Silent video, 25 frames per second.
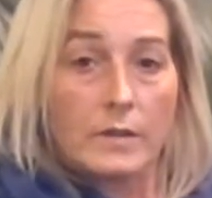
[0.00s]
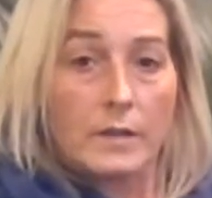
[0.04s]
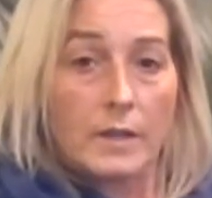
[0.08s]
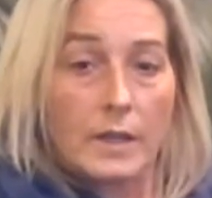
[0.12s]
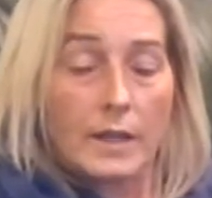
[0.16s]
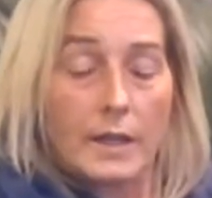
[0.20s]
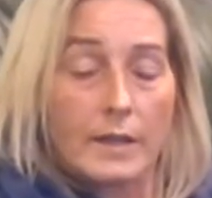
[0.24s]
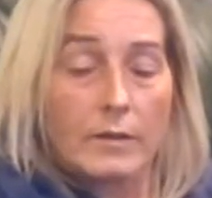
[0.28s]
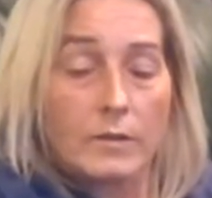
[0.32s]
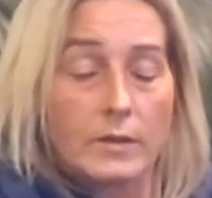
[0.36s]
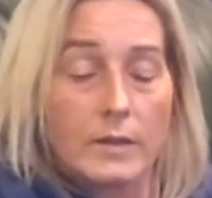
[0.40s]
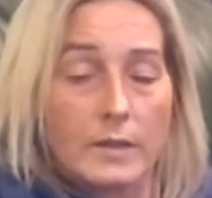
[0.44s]

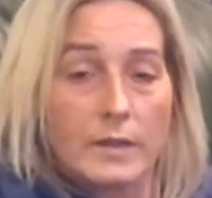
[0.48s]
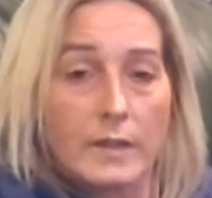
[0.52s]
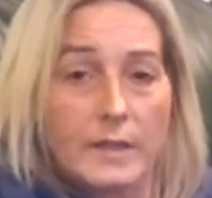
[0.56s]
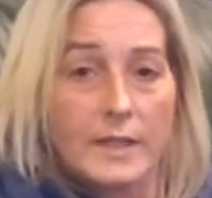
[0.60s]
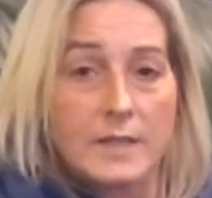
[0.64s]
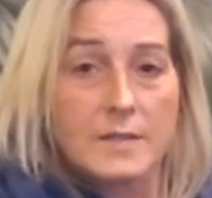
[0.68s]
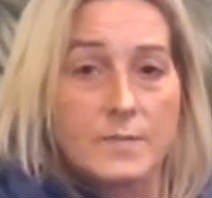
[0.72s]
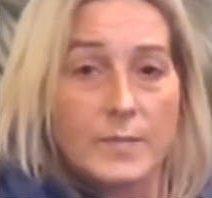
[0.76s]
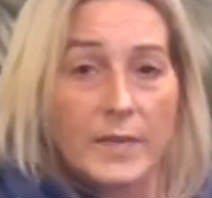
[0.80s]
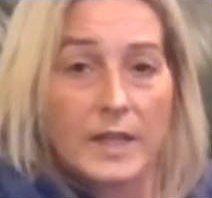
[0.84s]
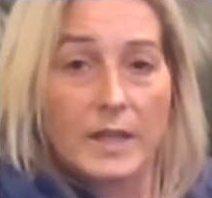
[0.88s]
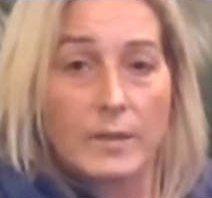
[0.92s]
How can
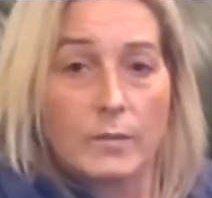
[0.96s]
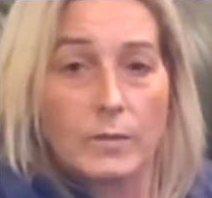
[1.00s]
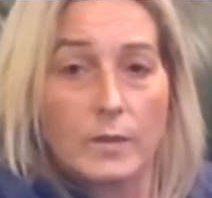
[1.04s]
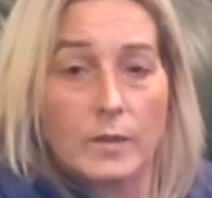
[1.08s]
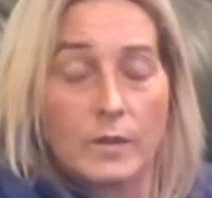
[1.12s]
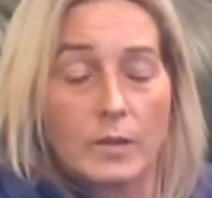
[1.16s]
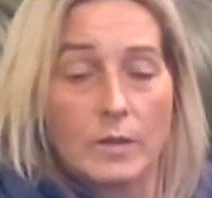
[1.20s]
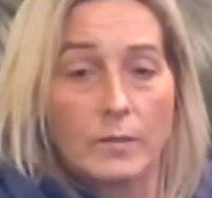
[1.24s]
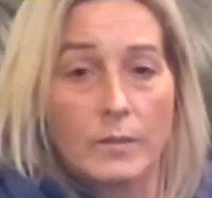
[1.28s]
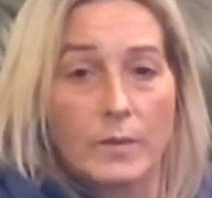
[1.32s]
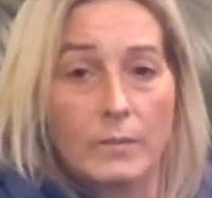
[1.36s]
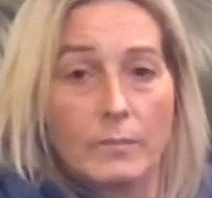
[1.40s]
these people
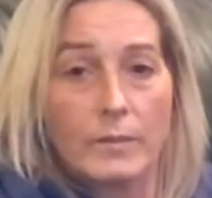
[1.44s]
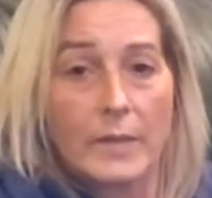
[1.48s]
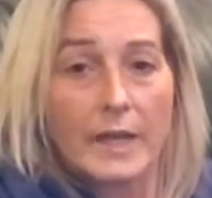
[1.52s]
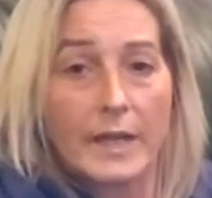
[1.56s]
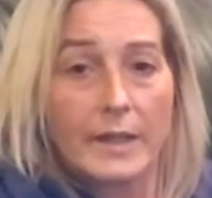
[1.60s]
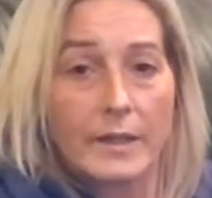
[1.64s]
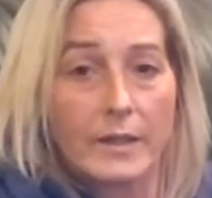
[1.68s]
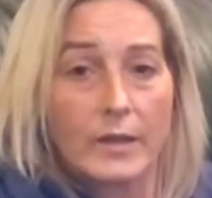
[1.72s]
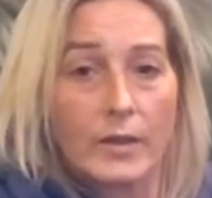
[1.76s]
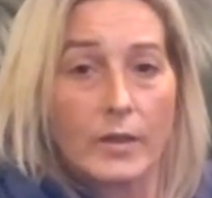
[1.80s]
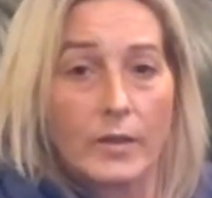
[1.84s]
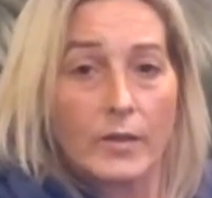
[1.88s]
come in
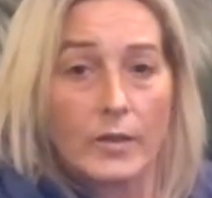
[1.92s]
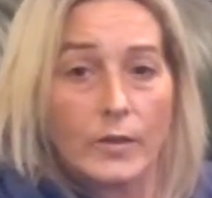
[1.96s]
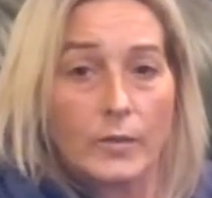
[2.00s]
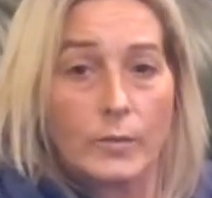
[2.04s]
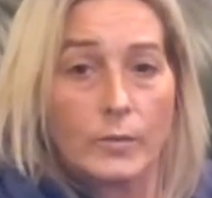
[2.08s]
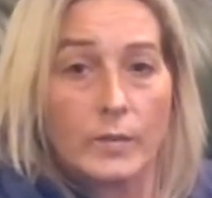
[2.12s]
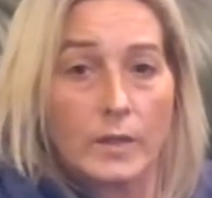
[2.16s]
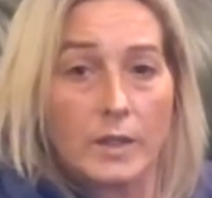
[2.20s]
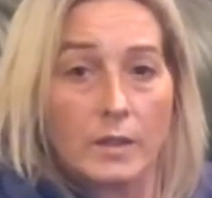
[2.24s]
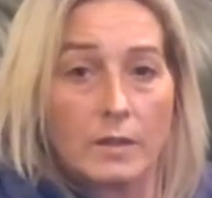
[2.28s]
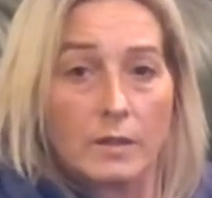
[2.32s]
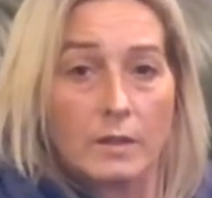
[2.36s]
my
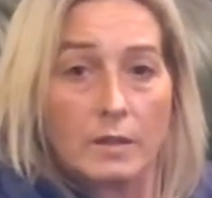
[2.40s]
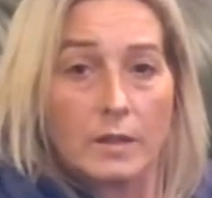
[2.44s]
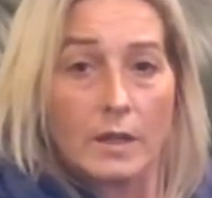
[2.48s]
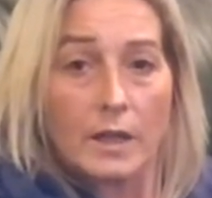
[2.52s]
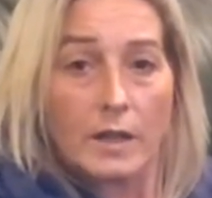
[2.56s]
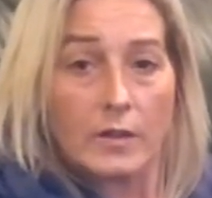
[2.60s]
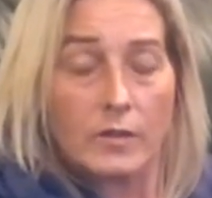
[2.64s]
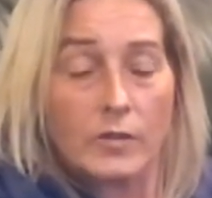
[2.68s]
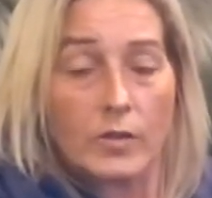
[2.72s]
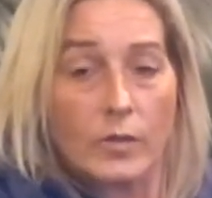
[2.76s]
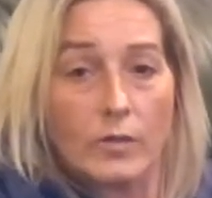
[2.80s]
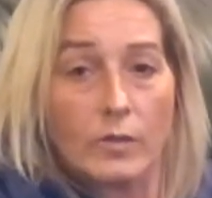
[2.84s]
home
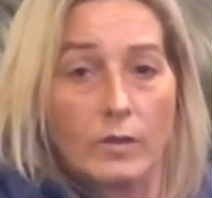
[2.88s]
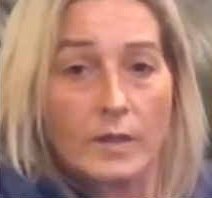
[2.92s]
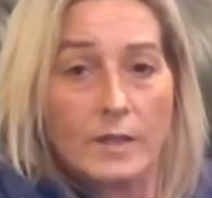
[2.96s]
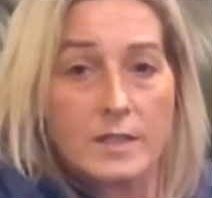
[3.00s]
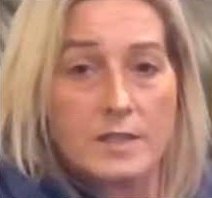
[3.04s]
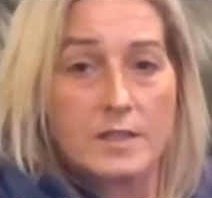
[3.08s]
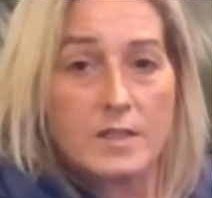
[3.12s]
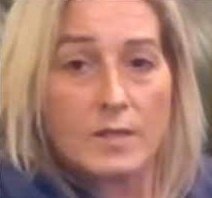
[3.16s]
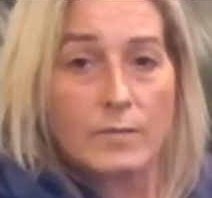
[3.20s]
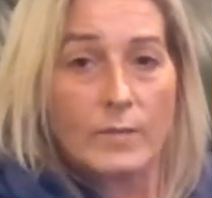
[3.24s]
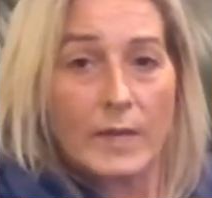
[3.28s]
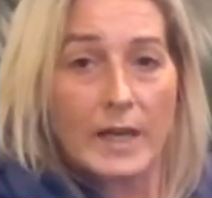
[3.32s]
and do
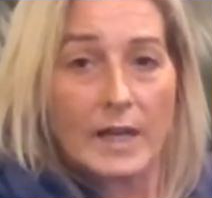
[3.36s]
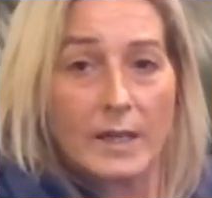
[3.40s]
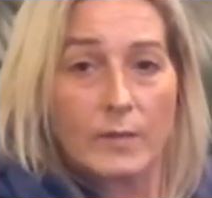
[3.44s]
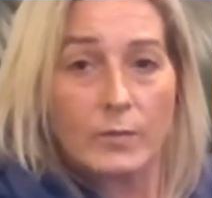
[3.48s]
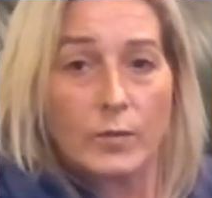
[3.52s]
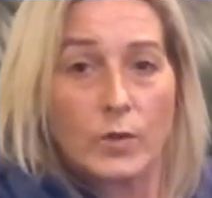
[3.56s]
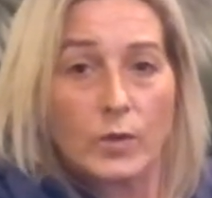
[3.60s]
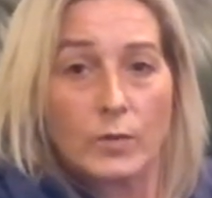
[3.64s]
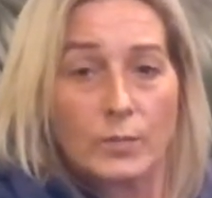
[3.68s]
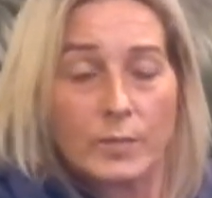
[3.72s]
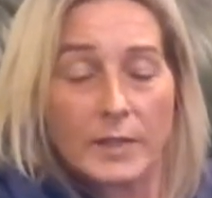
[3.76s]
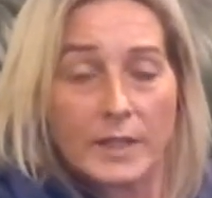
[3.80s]
this to my
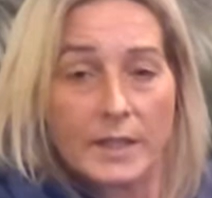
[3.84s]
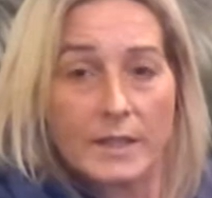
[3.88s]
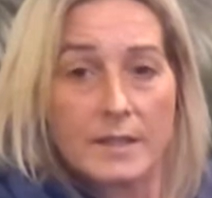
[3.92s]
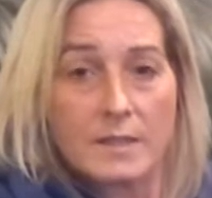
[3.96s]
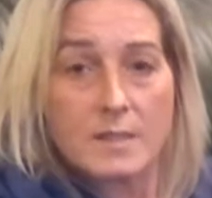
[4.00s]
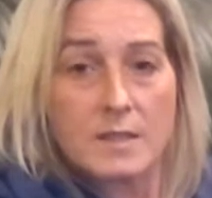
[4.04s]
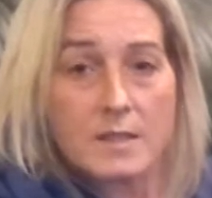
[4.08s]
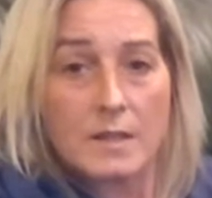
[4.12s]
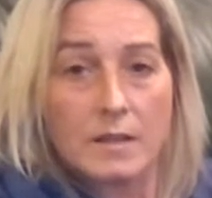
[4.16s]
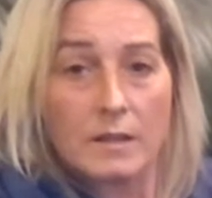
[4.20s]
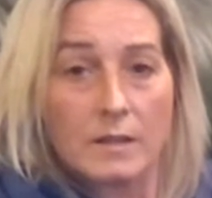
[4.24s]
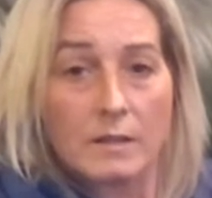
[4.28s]

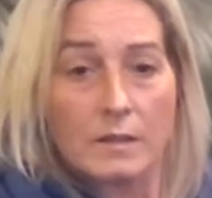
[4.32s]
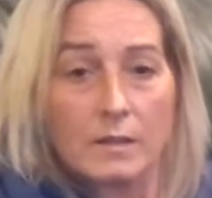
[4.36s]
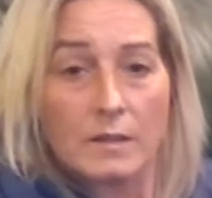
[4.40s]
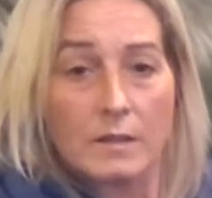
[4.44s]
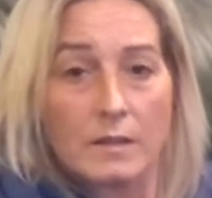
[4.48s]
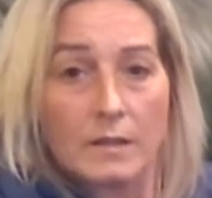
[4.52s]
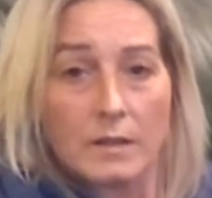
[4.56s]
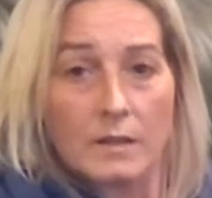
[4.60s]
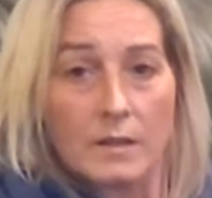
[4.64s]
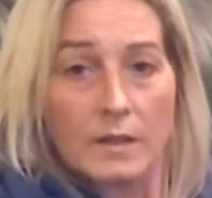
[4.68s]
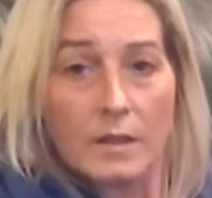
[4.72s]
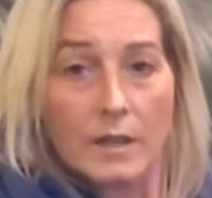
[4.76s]
puppies?
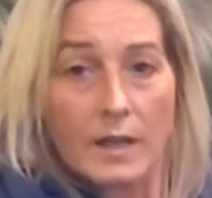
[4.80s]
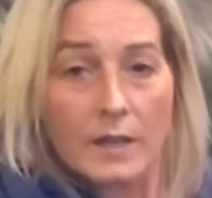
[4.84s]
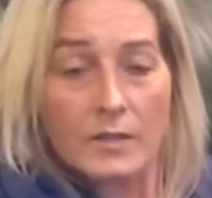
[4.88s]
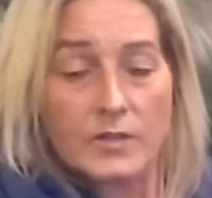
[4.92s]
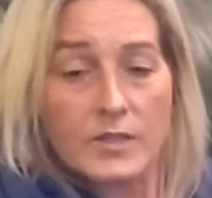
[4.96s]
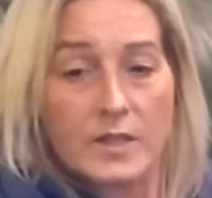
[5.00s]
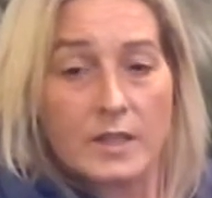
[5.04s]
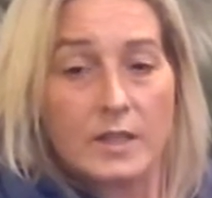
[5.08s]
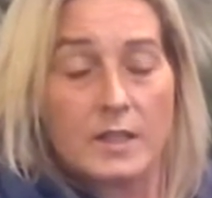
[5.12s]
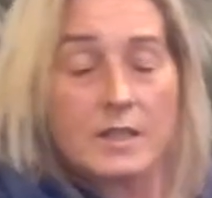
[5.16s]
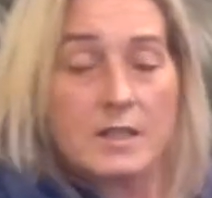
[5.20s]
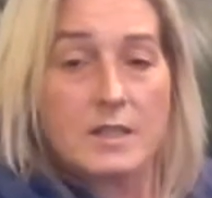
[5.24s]

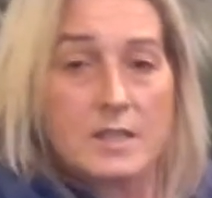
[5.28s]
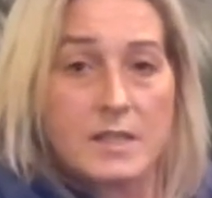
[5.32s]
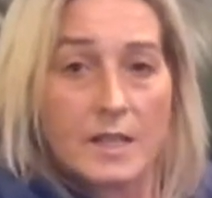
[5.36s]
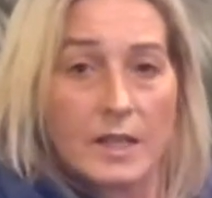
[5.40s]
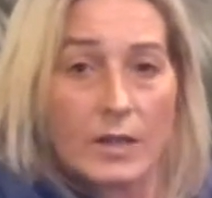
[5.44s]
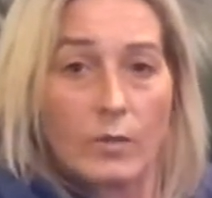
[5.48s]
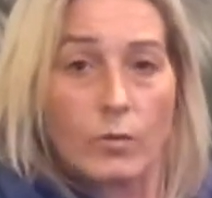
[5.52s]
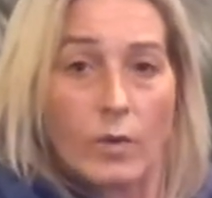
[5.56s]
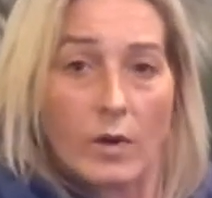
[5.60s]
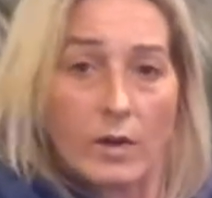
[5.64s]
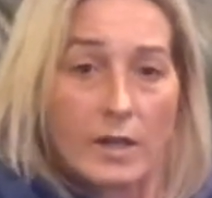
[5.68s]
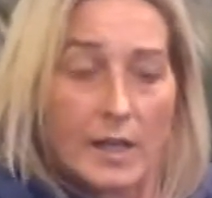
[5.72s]
As you can
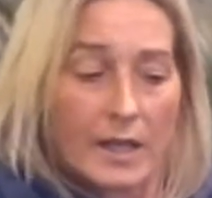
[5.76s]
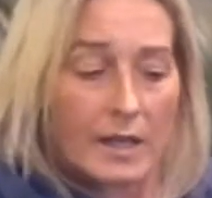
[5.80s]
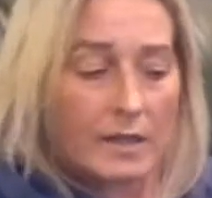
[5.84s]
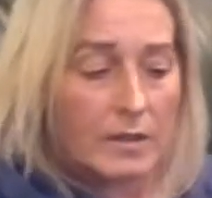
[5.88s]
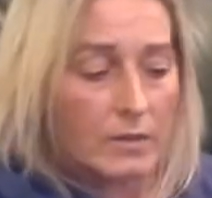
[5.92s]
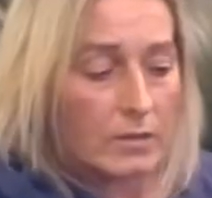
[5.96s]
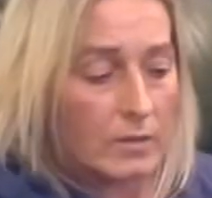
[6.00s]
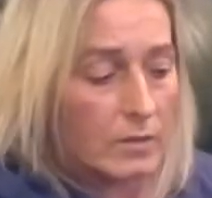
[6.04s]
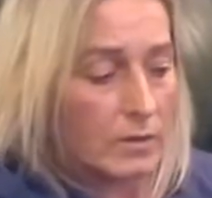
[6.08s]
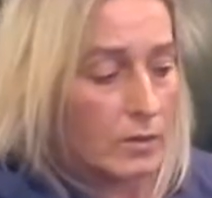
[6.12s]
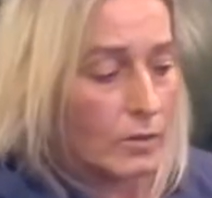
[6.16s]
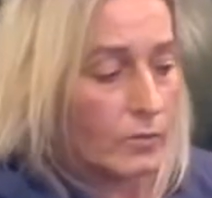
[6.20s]
see what kind
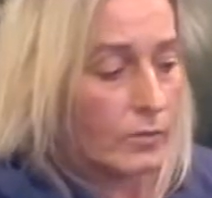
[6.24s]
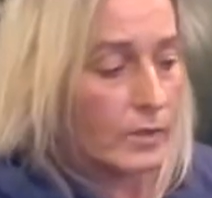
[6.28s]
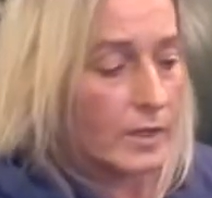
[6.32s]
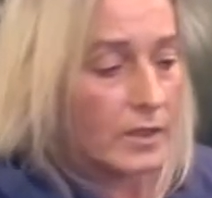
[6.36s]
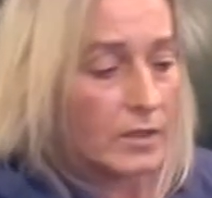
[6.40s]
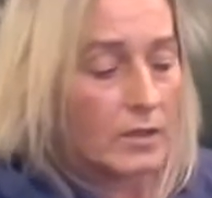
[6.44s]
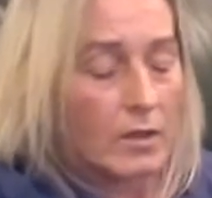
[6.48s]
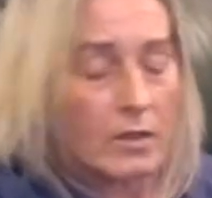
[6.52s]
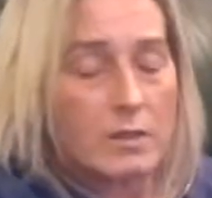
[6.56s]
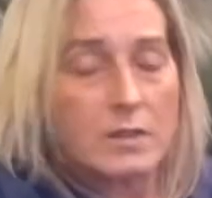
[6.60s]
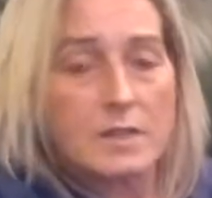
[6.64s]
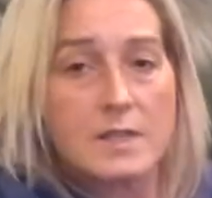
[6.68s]
of lovely
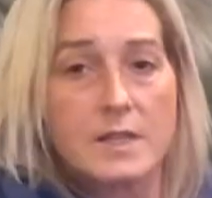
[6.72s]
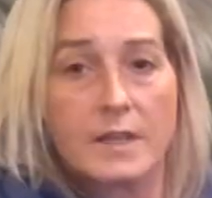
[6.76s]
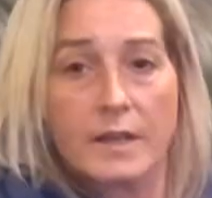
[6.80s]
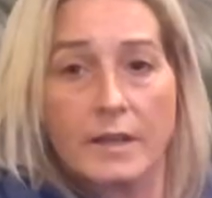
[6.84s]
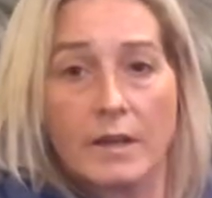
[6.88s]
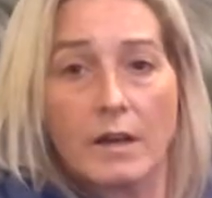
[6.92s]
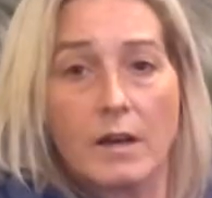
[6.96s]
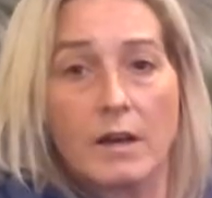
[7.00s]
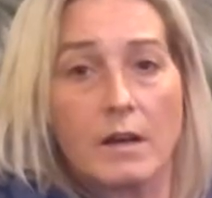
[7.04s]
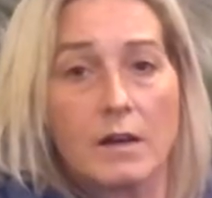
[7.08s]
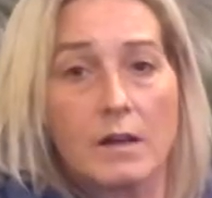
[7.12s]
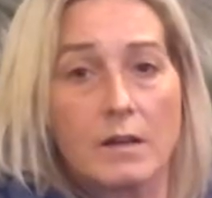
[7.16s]
dogs they
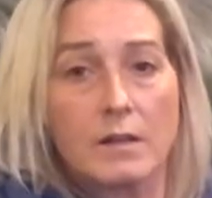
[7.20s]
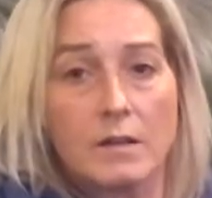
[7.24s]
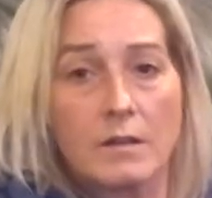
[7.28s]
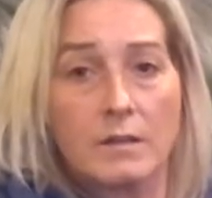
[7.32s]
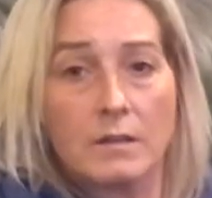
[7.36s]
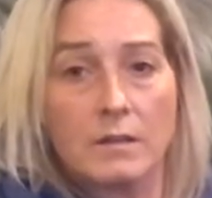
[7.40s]
are.